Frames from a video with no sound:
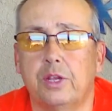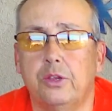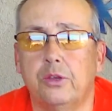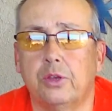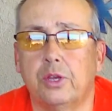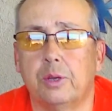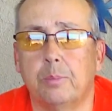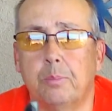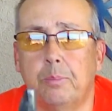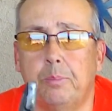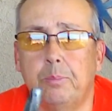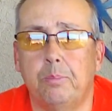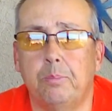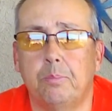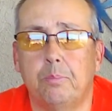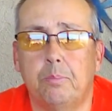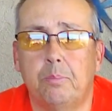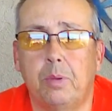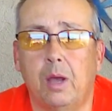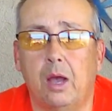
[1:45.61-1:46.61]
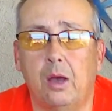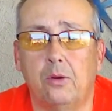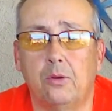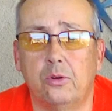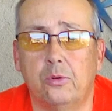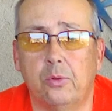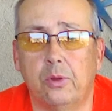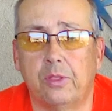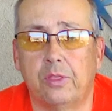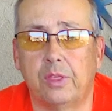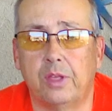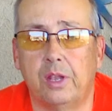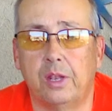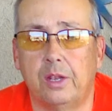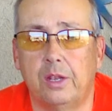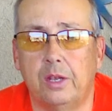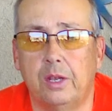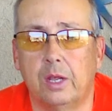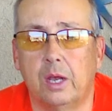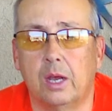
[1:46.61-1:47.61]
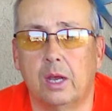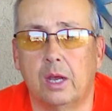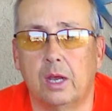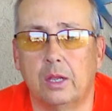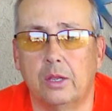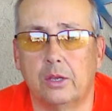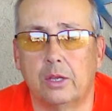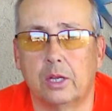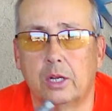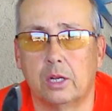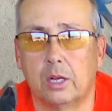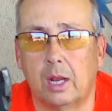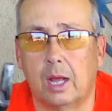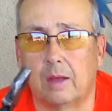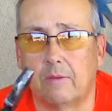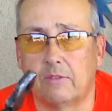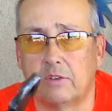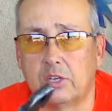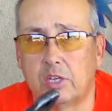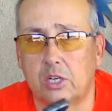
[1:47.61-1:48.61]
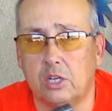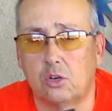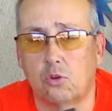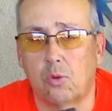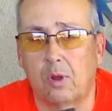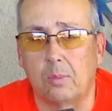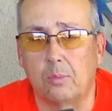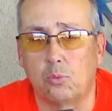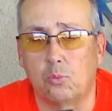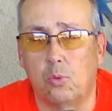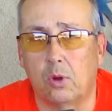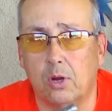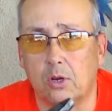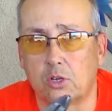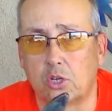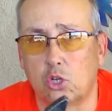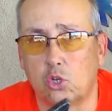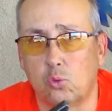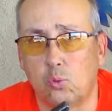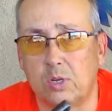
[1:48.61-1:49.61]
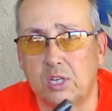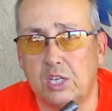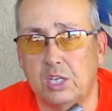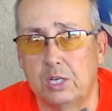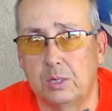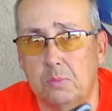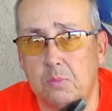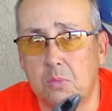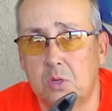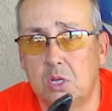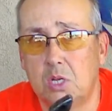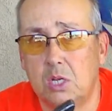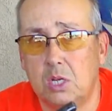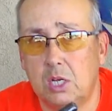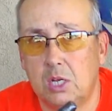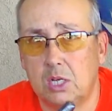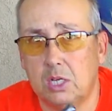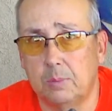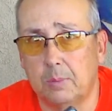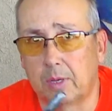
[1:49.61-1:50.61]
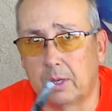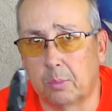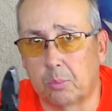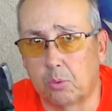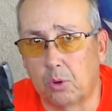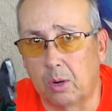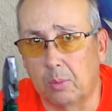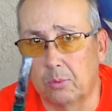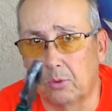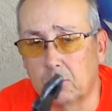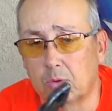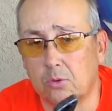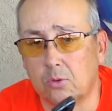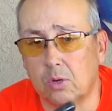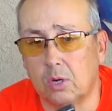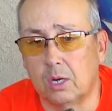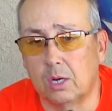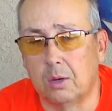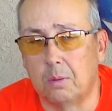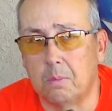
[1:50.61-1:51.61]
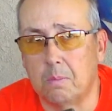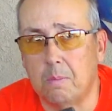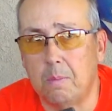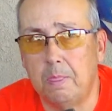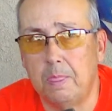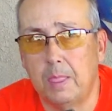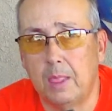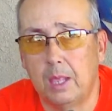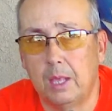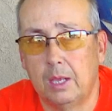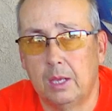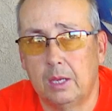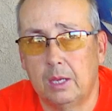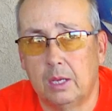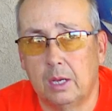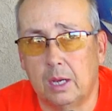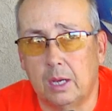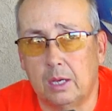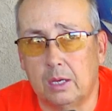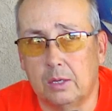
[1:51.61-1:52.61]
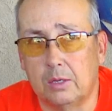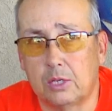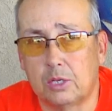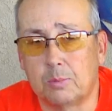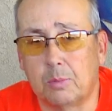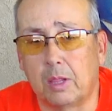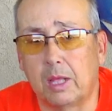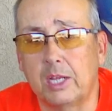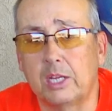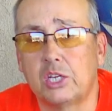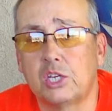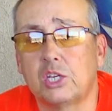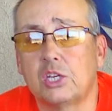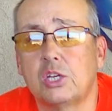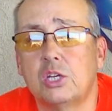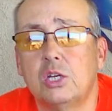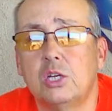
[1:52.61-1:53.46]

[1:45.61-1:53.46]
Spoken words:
You can pound with it. You can obviously grab wires and twist them to make a proper splice.